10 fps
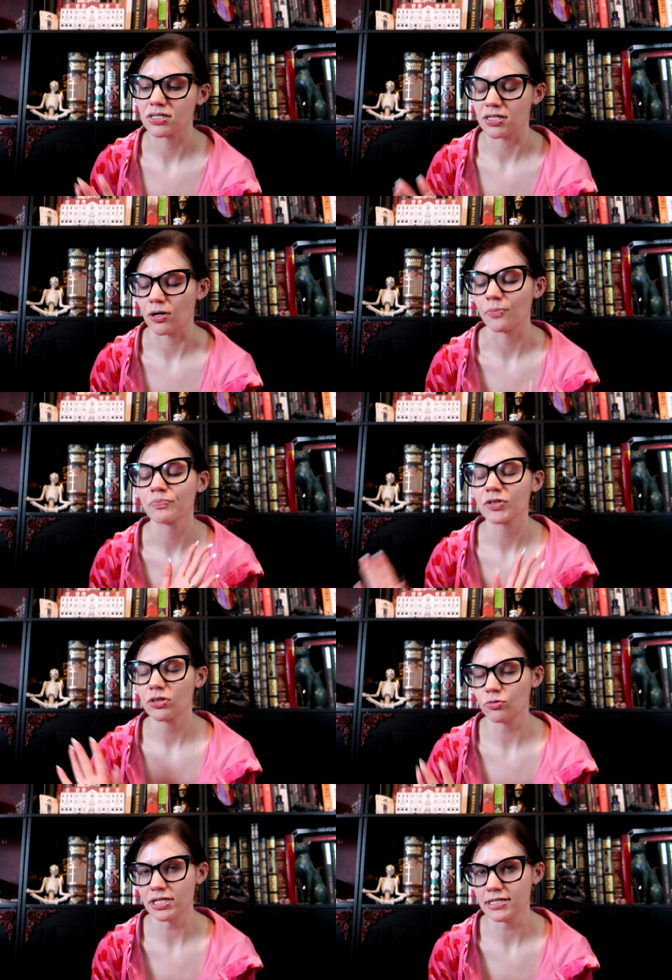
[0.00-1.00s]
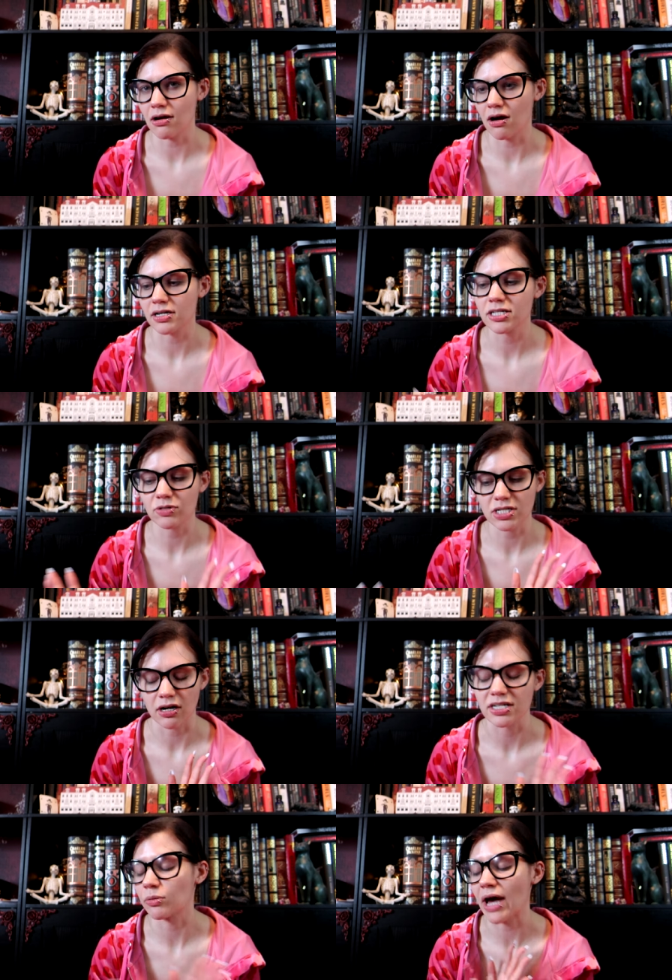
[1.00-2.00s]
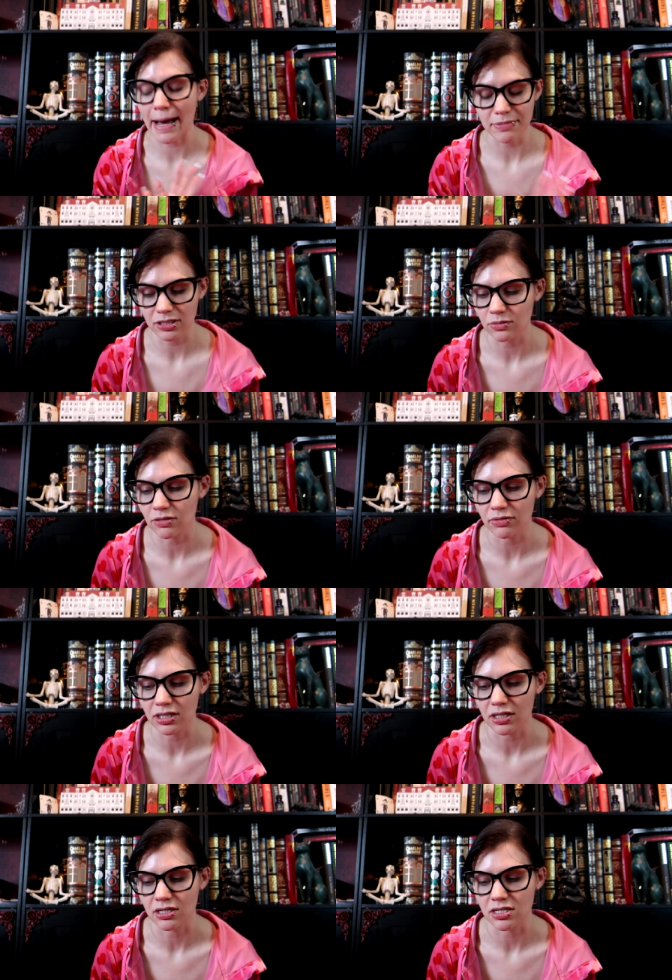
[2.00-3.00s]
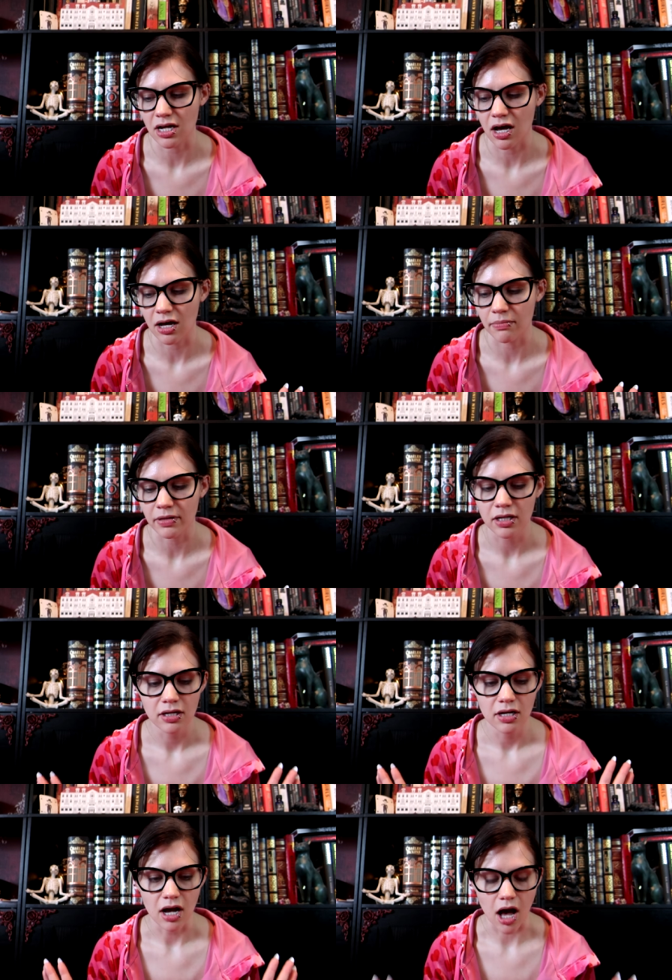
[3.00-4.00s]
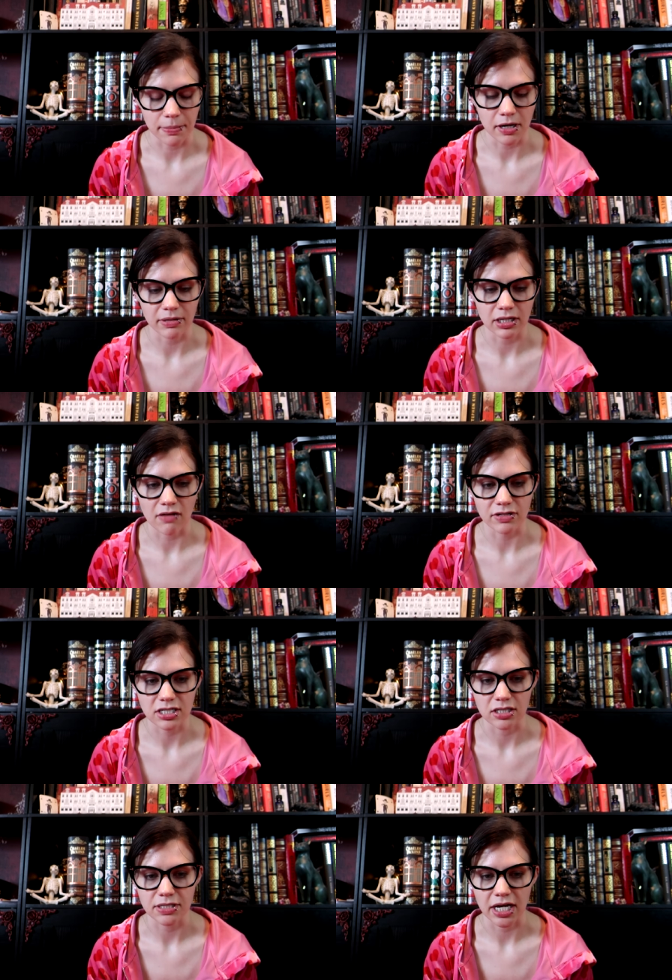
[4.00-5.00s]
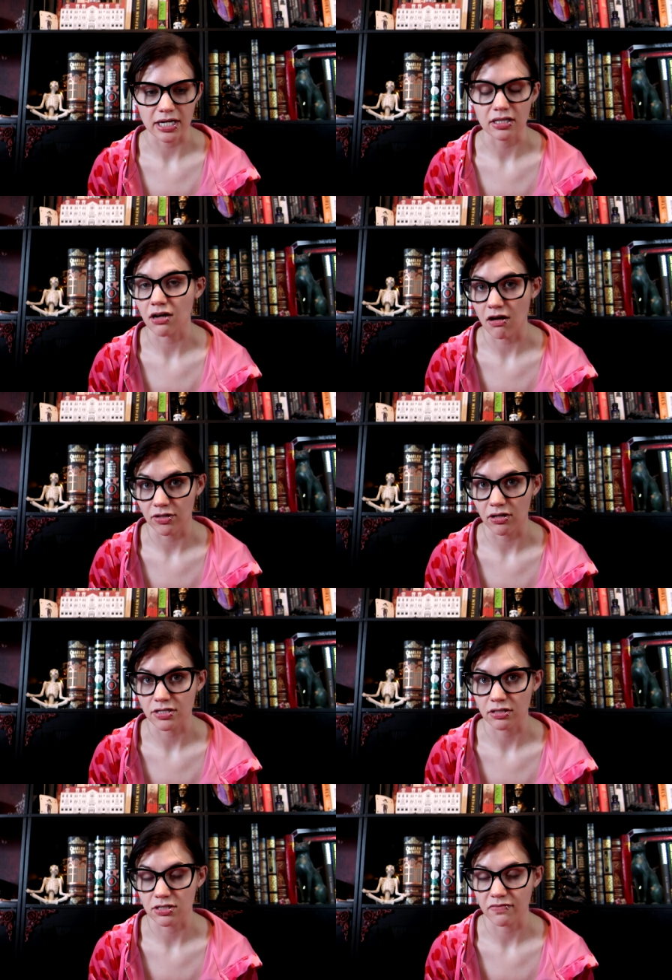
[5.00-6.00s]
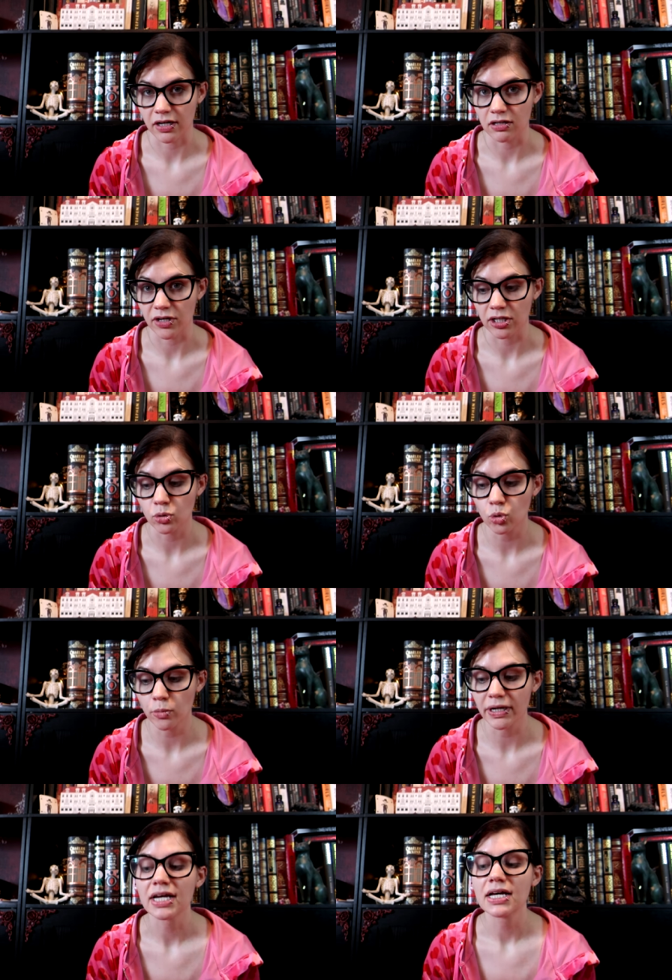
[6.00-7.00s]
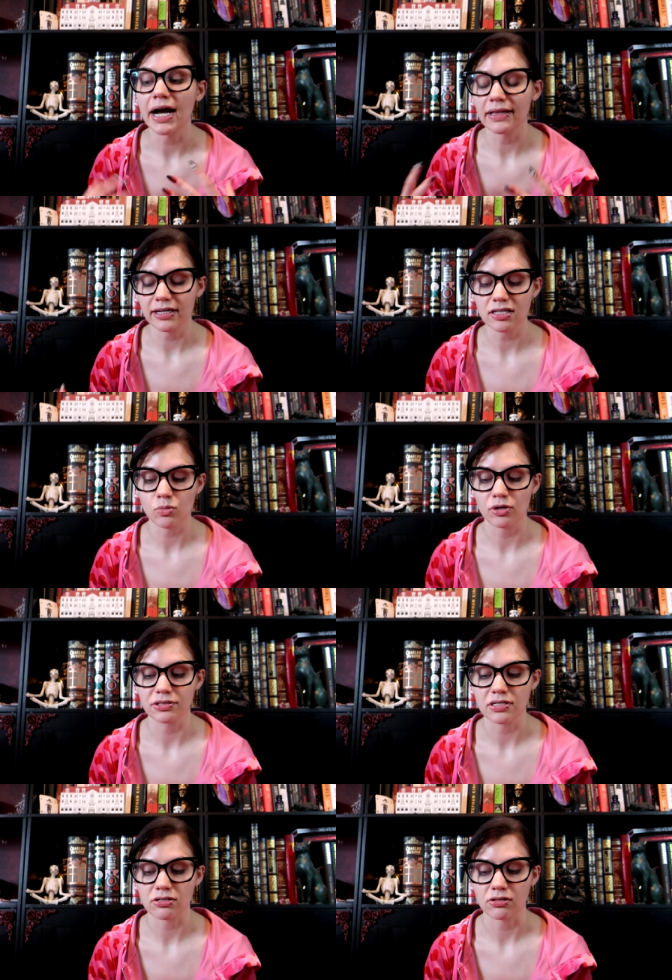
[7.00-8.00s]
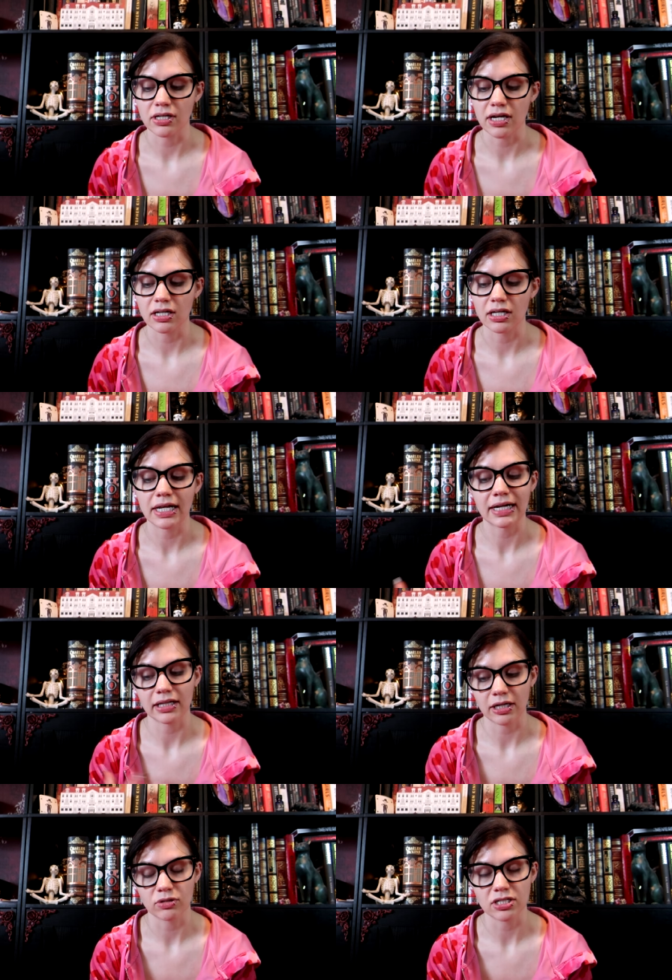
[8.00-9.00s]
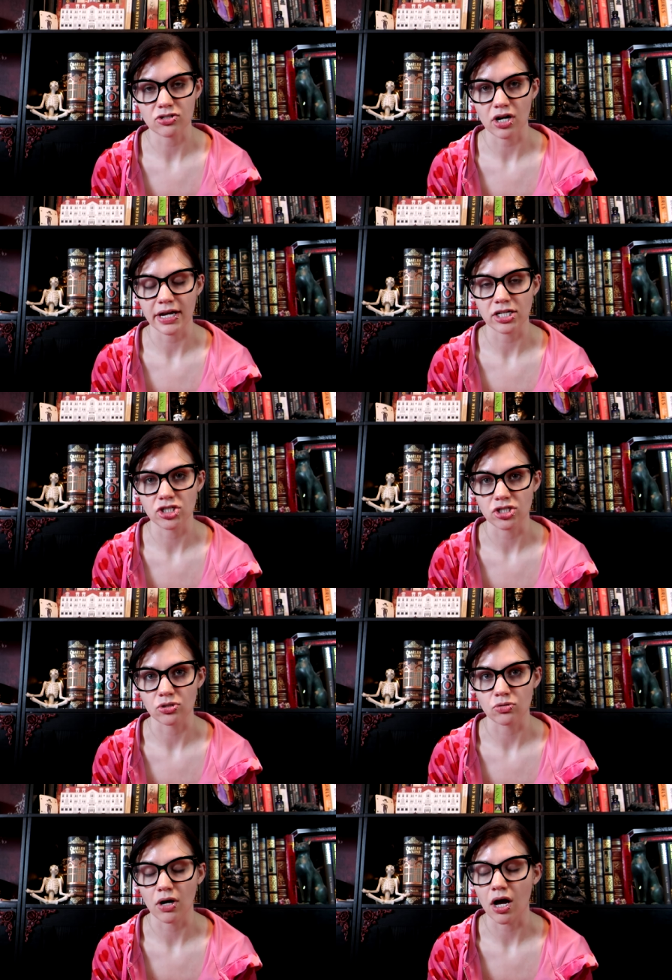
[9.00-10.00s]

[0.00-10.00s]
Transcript: So three stars, three stars. I will absolutely read his um, upcoming novel Sleep Tight. The cover also looks very, very cool, but I like this world he's created and I like what he's trying to do.